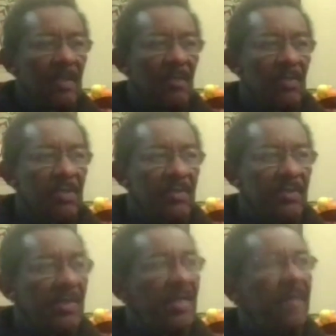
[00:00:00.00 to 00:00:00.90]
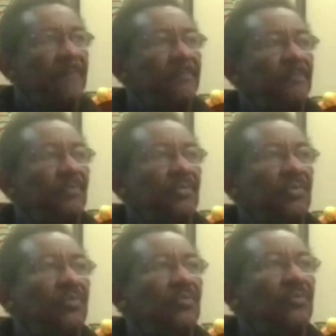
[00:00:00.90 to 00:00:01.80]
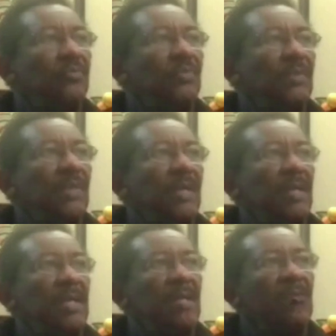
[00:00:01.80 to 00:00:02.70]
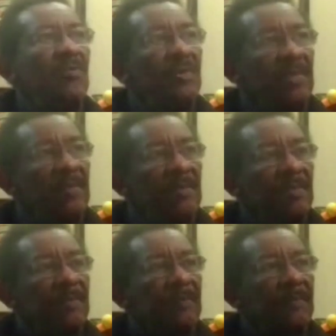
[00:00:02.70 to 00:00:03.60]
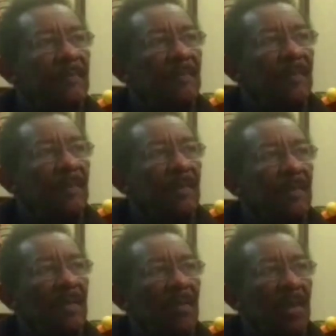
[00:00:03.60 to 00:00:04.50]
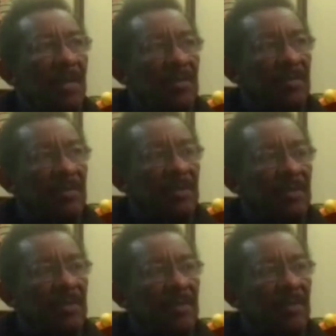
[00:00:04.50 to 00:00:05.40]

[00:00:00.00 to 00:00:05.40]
Now, what Willow you had shoe, we had Elwood Greaves, we had Marjorie,